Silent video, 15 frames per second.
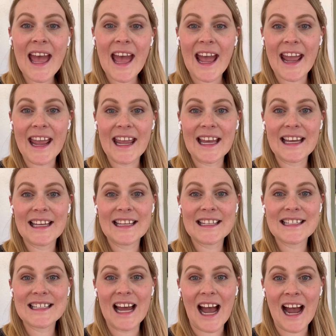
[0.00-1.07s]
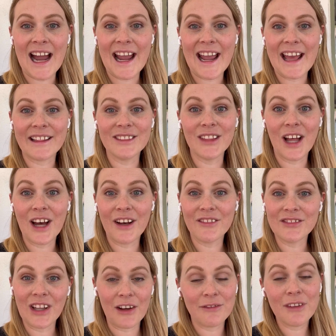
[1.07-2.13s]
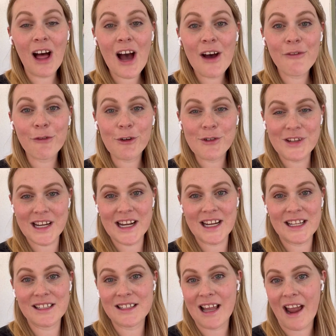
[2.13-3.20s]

and I love, love, love routines.